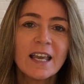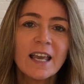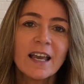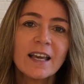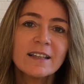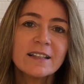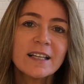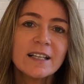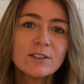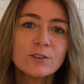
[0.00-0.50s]

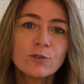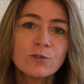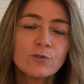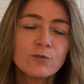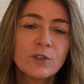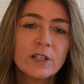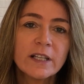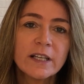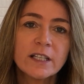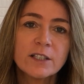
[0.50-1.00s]
and that
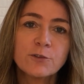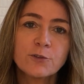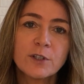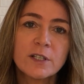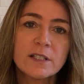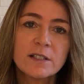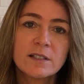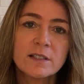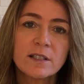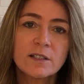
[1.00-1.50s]
would relate, for
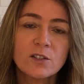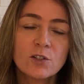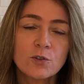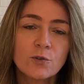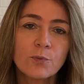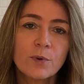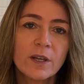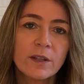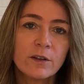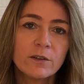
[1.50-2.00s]
instance,
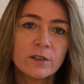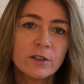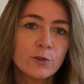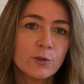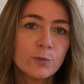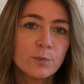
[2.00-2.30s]
to whether there